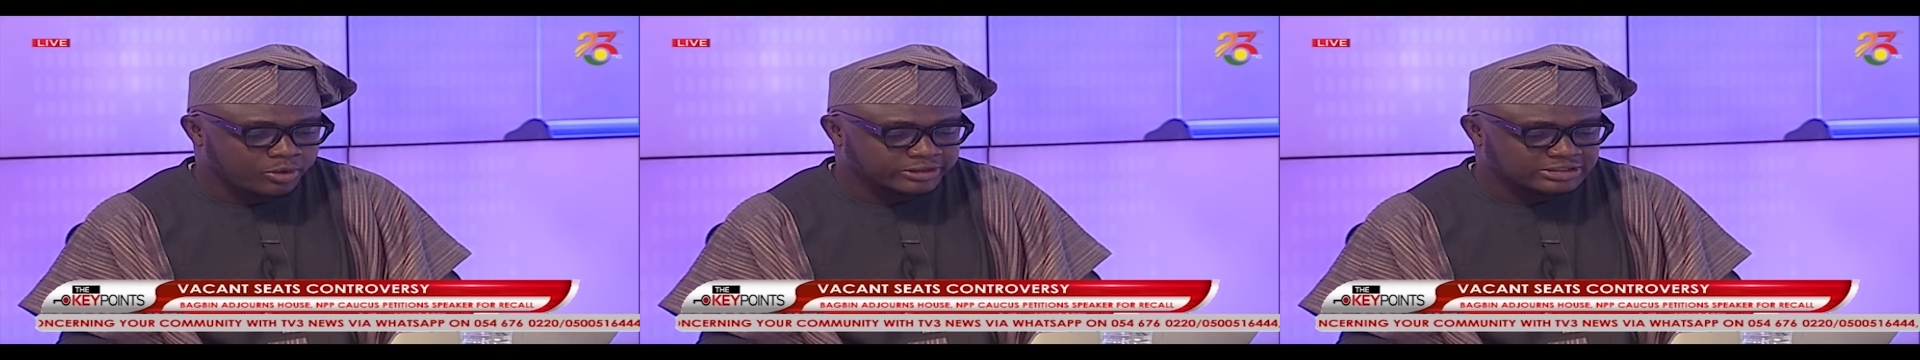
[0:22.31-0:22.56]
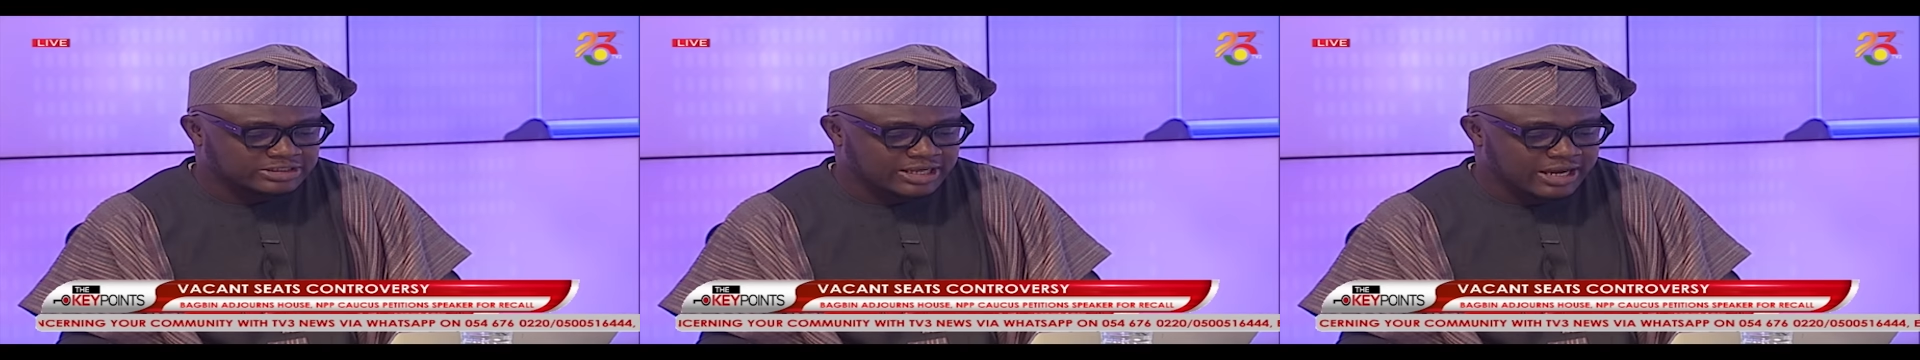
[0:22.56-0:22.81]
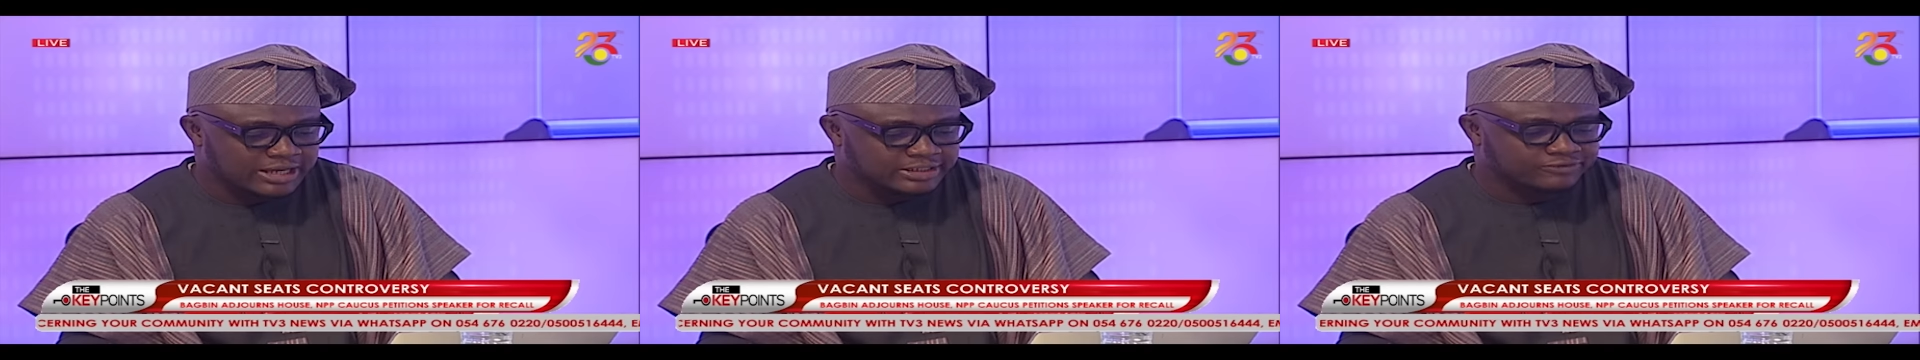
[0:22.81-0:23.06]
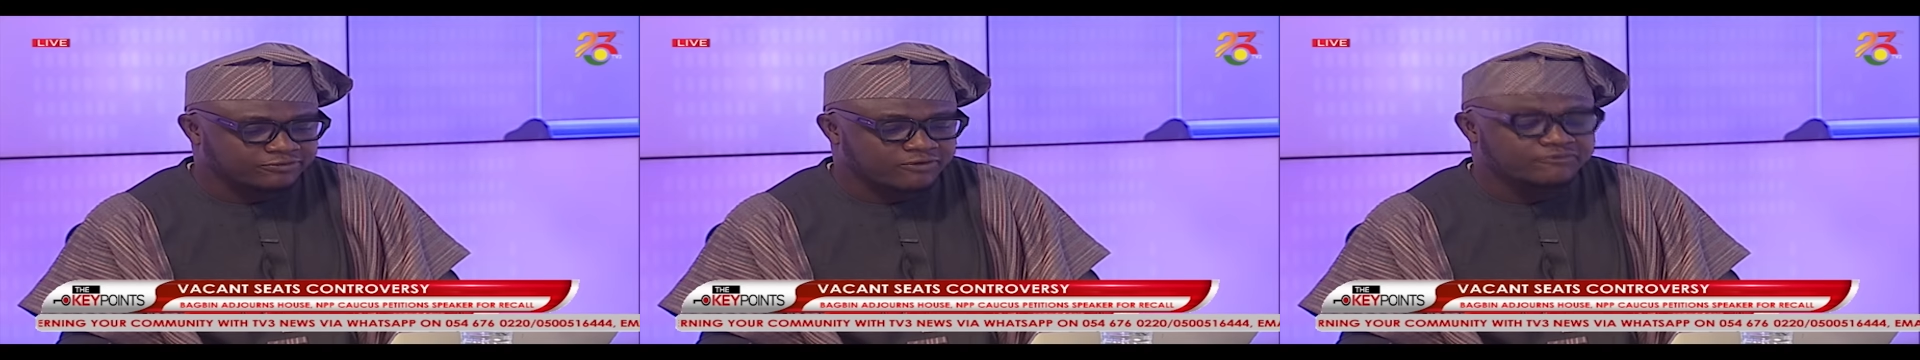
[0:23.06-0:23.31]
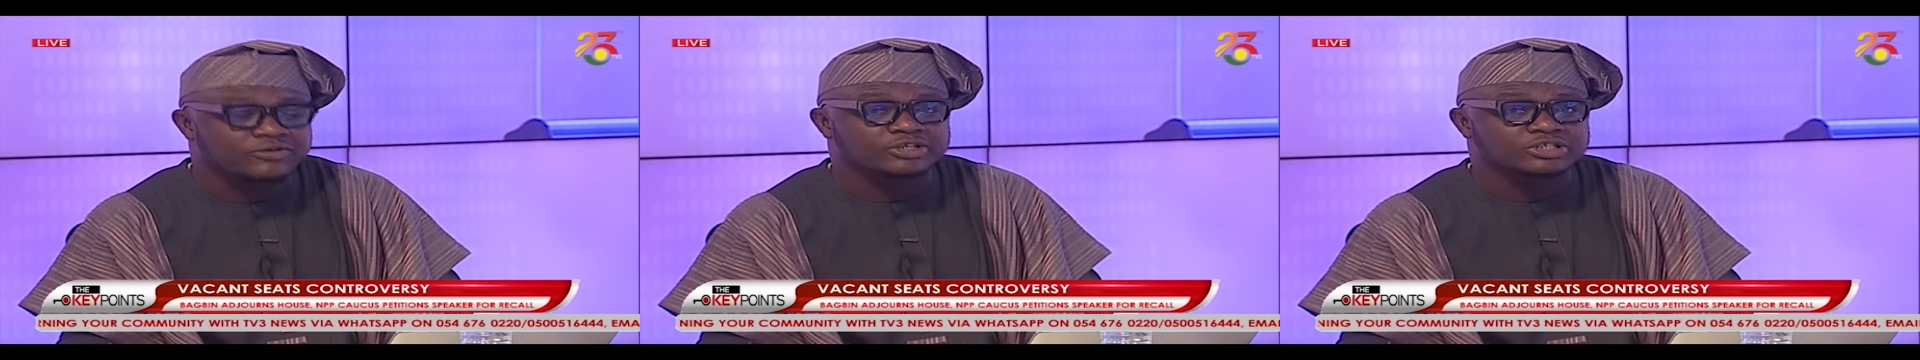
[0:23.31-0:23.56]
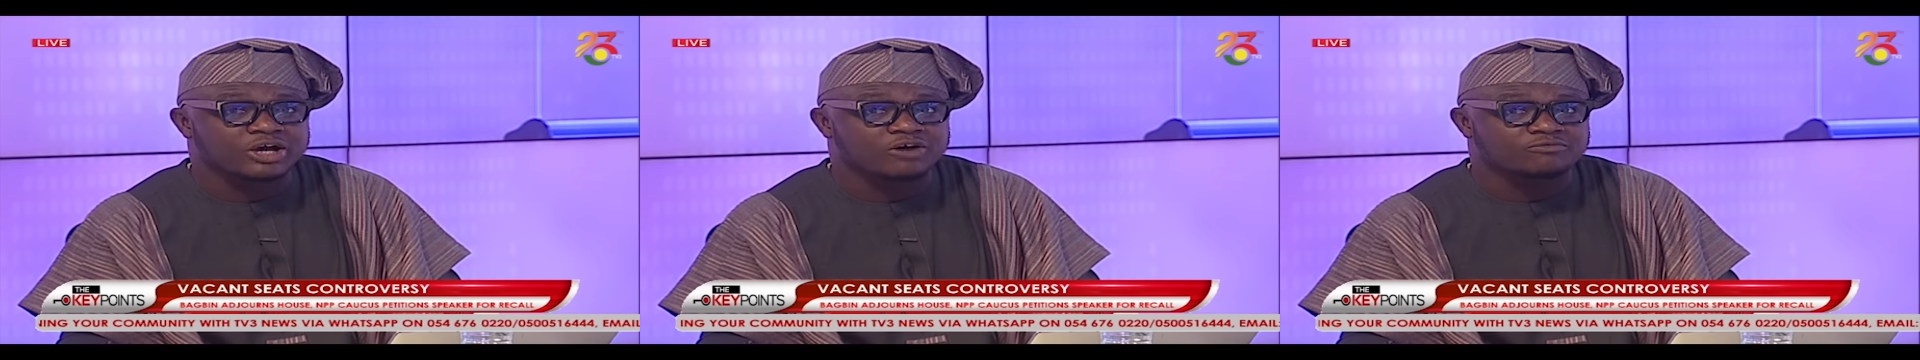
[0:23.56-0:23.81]
point nine,
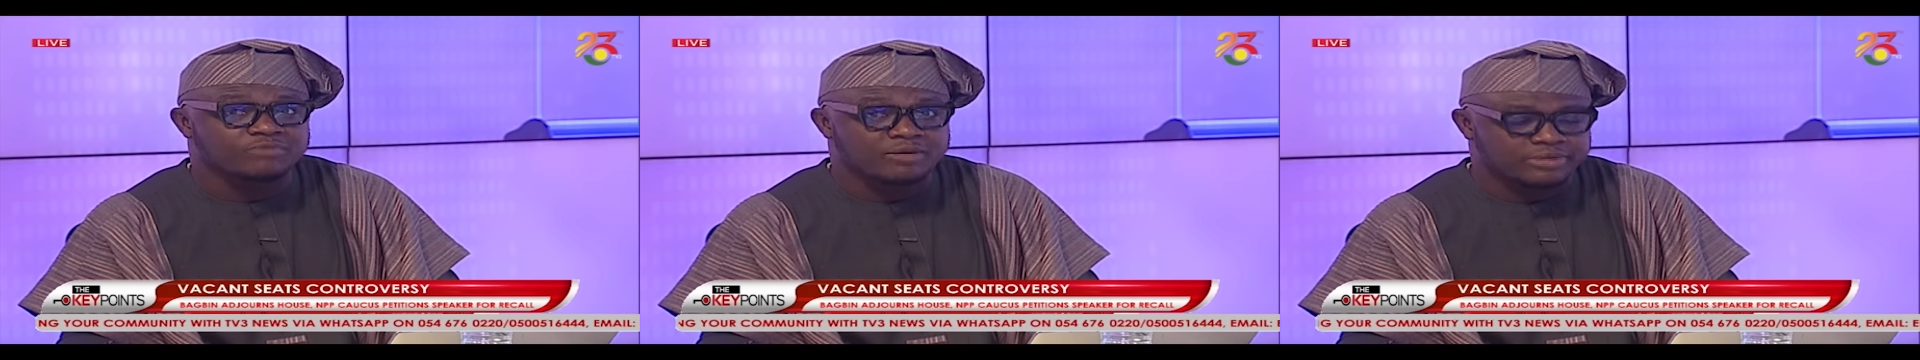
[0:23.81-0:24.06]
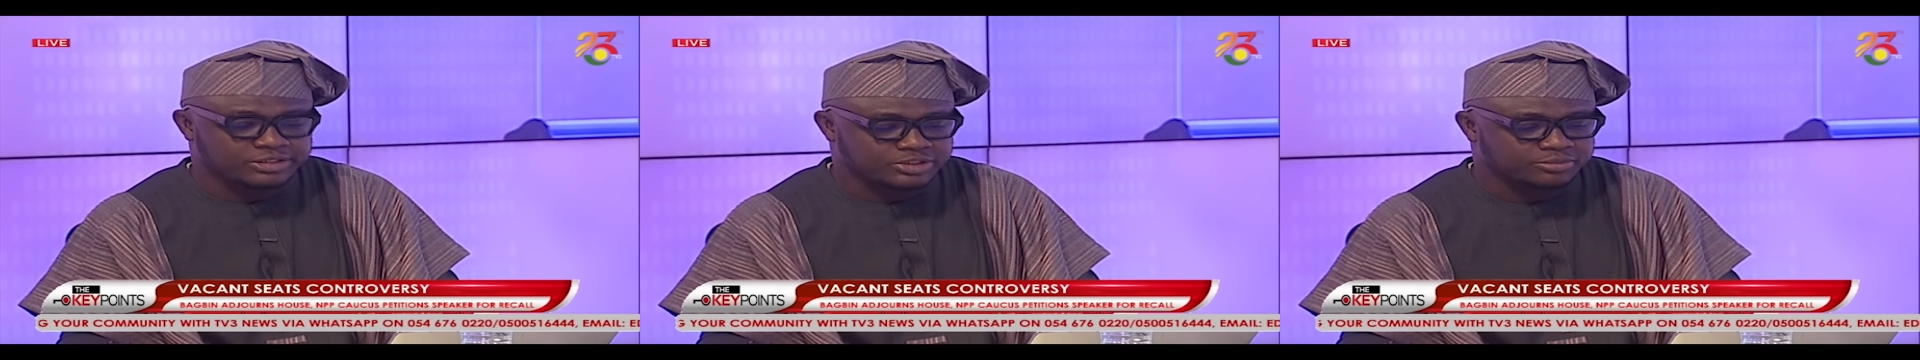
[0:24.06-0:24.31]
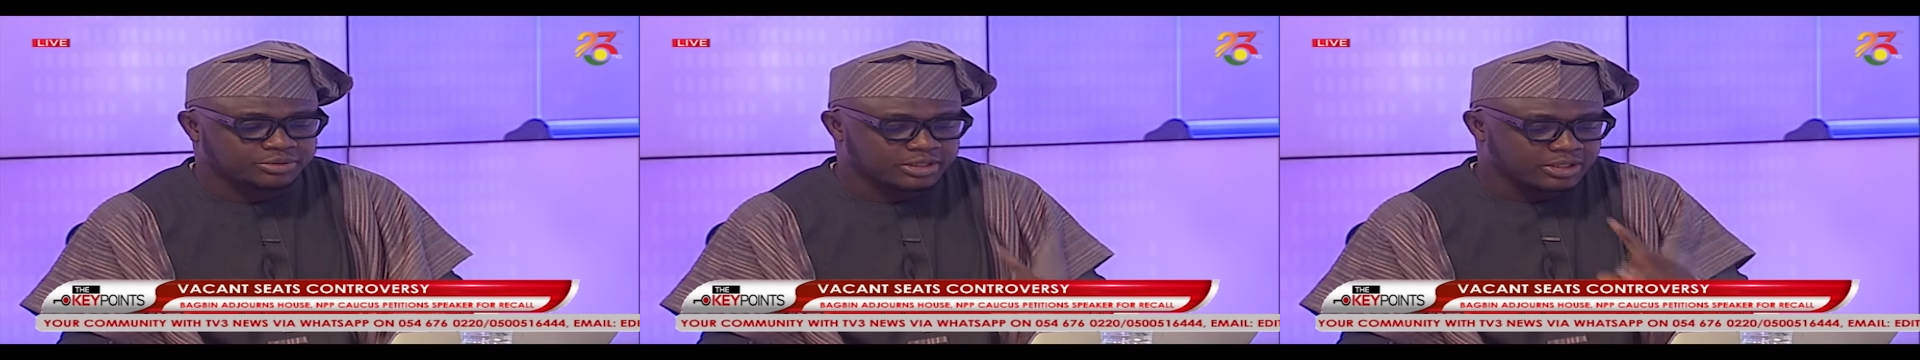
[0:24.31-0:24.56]
forfeiture yes, of membership. Yeah.